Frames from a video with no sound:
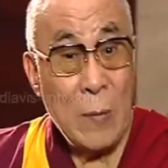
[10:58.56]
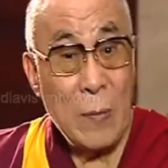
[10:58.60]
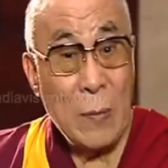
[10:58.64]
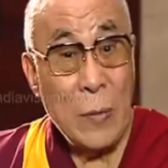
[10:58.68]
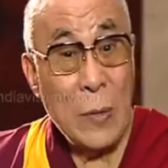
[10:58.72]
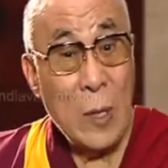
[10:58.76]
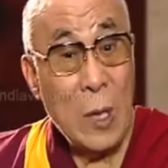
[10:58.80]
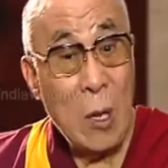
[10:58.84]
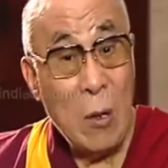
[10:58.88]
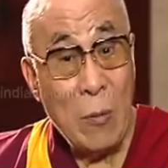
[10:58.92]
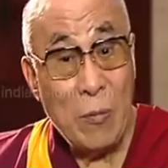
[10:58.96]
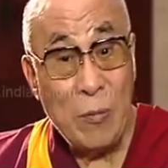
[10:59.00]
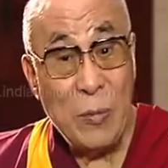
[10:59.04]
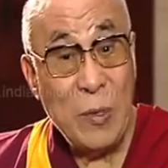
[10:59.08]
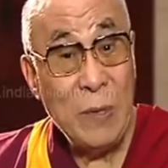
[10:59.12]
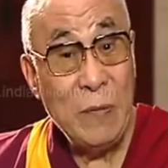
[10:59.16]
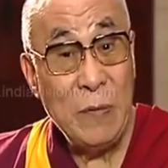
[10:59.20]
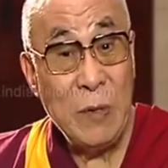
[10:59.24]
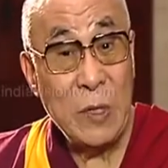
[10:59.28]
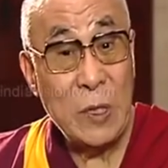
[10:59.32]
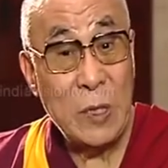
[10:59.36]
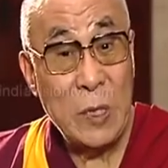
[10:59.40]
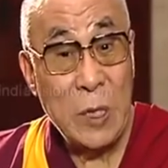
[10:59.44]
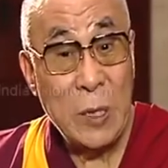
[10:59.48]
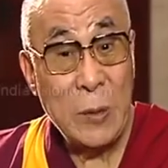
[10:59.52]
Now,
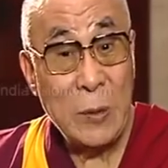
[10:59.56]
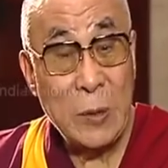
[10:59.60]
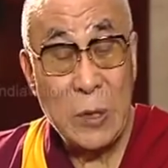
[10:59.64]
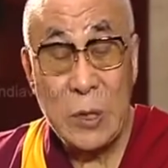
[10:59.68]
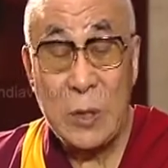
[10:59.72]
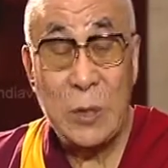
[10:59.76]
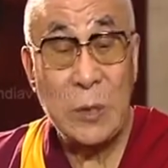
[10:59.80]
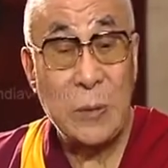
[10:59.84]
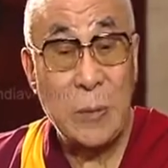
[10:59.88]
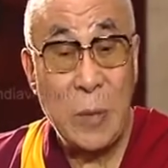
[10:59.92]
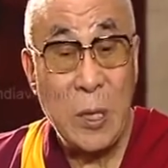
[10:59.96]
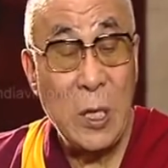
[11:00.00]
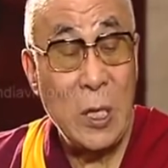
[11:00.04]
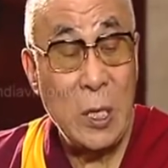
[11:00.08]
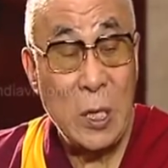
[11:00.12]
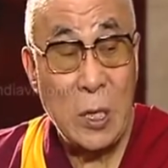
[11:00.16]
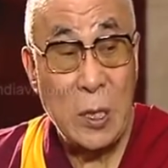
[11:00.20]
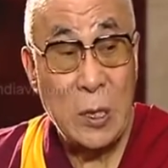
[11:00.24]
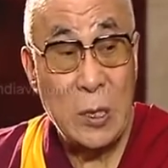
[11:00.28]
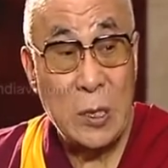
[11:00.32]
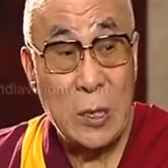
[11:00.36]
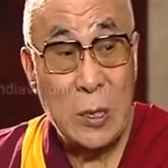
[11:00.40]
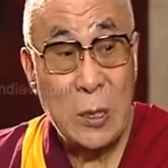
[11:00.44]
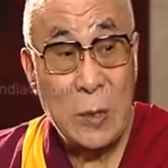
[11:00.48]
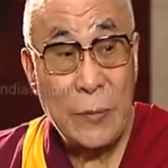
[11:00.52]
previously, since many
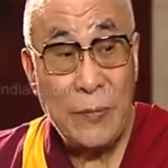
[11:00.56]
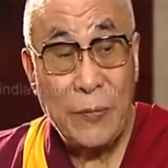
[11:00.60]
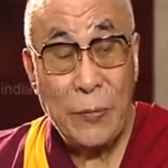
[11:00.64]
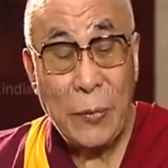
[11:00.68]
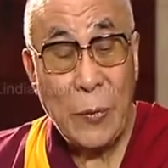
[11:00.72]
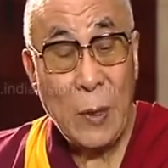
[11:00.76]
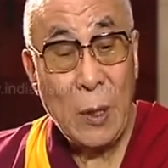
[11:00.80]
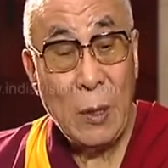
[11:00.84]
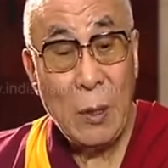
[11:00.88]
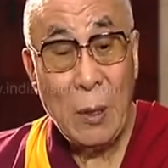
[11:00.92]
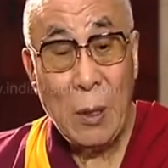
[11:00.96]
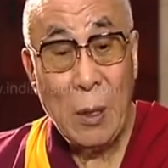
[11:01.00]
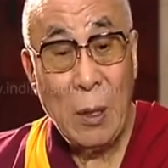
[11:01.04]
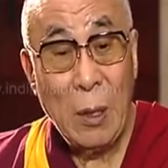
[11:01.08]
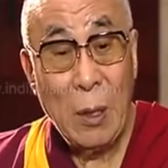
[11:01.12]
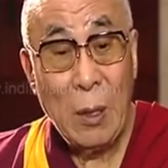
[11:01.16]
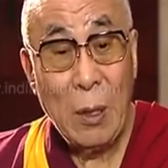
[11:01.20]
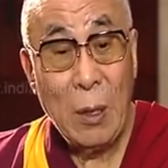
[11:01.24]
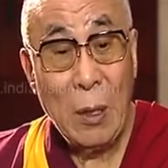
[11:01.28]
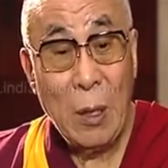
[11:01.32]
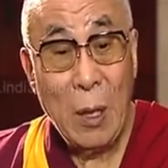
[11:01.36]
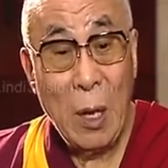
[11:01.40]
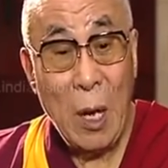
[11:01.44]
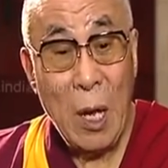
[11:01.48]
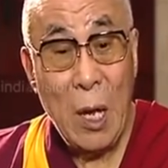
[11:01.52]
years,
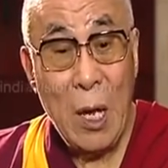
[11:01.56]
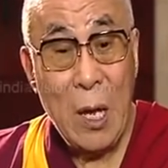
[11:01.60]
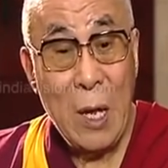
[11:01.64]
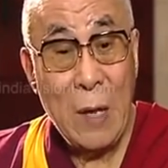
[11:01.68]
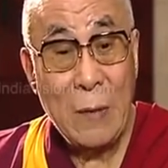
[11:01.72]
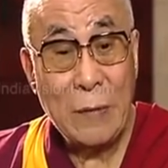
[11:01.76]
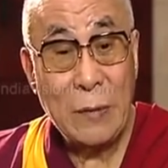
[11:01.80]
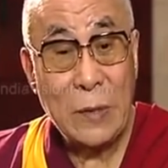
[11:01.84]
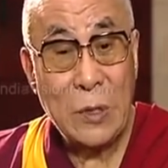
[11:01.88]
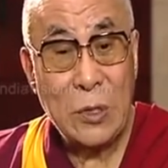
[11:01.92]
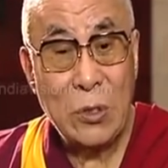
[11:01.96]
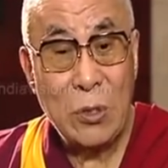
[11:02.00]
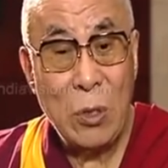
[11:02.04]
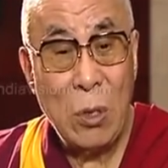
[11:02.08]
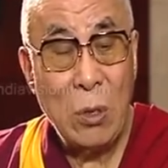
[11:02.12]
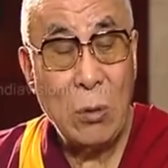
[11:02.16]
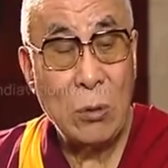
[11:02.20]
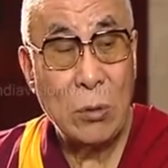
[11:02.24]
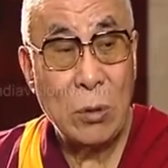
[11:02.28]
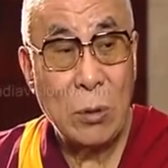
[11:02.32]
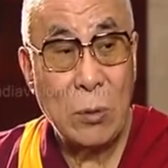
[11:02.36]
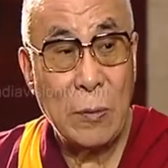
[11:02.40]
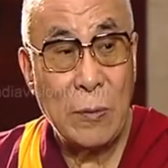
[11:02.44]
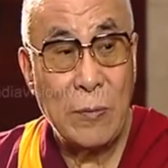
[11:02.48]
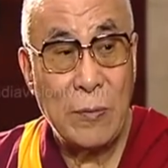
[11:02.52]
I have strong
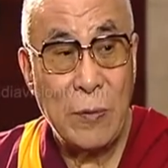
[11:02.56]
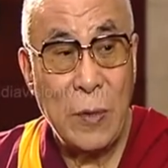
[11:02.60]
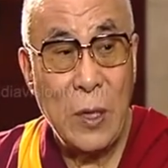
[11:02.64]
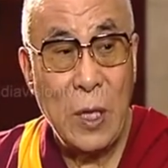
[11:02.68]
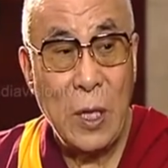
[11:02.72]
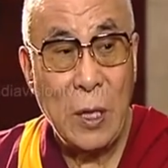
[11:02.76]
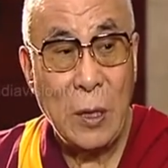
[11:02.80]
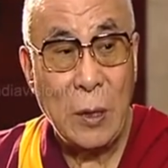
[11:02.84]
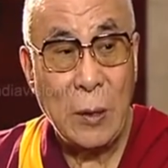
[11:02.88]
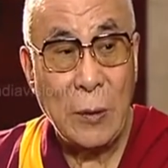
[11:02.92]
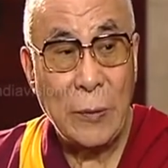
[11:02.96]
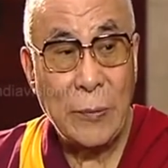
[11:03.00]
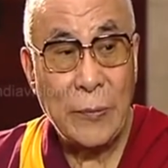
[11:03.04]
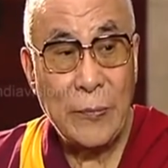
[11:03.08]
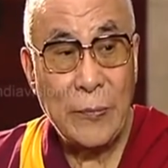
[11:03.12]
sort of feeling